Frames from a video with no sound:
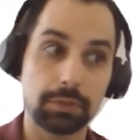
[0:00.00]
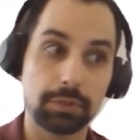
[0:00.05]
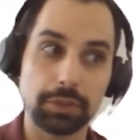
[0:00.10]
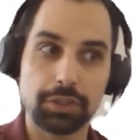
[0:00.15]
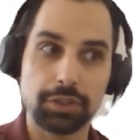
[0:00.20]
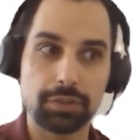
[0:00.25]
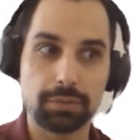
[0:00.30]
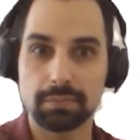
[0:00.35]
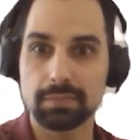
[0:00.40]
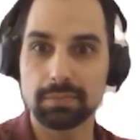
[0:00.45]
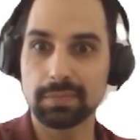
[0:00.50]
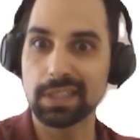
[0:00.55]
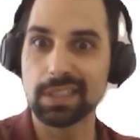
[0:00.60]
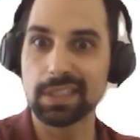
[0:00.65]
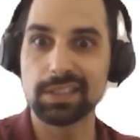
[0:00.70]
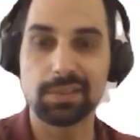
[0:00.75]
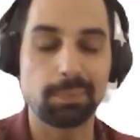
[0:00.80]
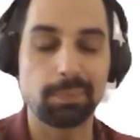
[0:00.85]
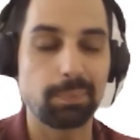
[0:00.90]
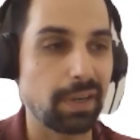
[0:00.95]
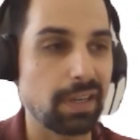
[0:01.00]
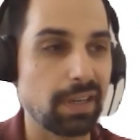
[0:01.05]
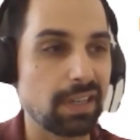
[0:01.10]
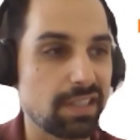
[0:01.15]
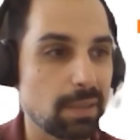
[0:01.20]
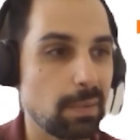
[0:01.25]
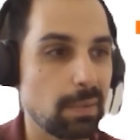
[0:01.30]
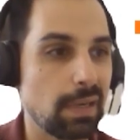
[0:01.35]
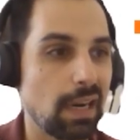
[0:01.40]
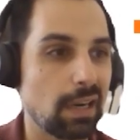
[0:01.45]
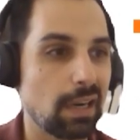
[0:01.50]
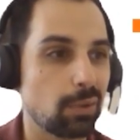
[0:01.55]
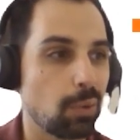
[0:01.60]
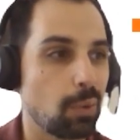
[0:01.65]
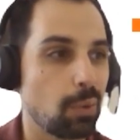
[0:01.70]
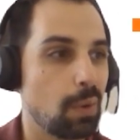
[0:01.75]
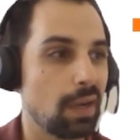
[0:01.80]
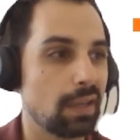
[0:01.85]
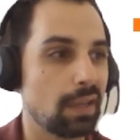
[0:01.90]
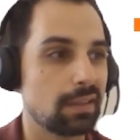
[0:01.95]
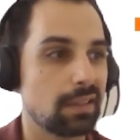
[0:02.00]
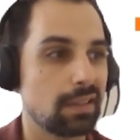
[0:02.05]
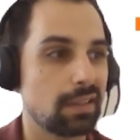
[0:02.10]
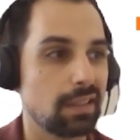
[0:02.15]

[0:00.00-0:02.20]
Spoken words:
which is pretty similar to what